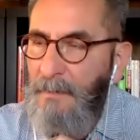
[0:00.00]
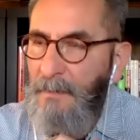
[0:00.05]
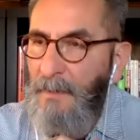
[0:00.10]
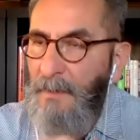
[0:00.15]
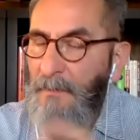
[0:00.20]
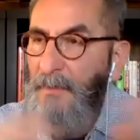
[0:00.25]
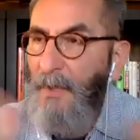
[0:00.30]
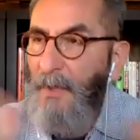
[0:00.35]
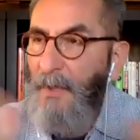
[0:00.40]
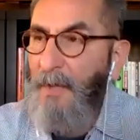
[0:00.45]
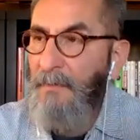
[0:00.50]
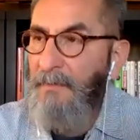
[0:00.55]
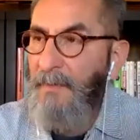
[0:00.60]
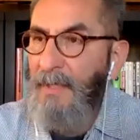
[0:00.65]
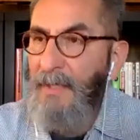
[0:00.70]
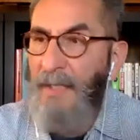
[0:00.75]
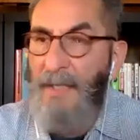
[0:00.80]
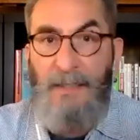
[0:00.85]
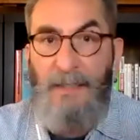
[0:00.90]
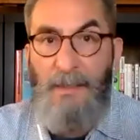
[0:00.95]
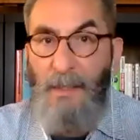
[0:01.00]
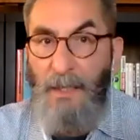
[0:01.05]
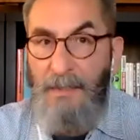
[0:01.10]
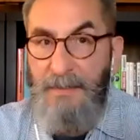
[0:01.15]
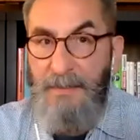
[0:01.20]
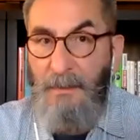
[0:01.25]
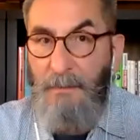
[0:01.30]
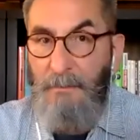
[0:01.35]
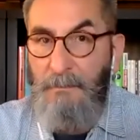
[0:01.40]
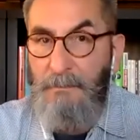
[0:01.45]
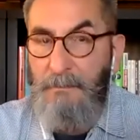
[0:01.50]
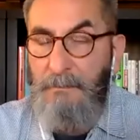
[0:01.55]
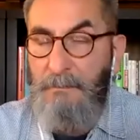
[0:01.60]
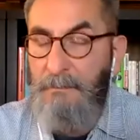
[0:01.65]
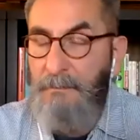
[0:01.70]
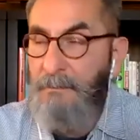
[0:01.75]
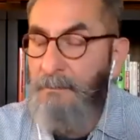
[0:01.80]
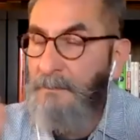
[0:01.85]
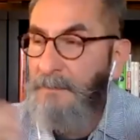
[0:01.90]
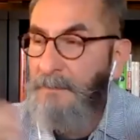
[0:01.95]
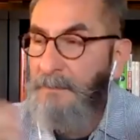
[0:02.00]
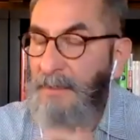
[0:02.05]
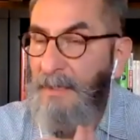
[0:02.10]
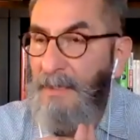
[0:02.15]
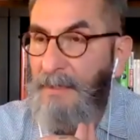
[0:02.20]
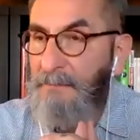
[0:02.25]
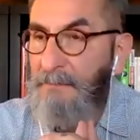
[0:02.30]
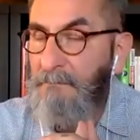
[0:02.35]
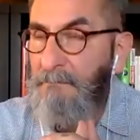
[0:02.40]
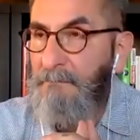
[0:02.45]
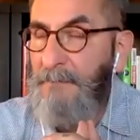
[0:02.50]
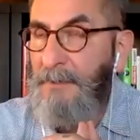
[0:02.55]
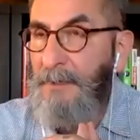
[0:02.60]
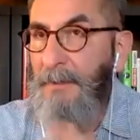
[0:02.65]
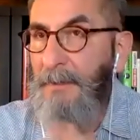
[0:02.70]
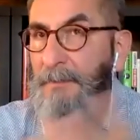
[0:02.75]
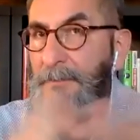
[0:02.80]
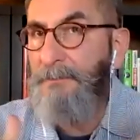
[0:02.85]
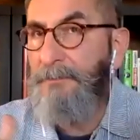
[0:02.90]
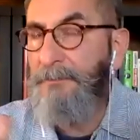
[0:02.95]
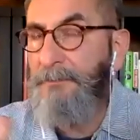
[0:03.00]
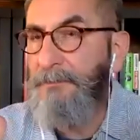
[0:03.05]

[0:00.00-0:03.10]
the thought that I had lost them because I, you know,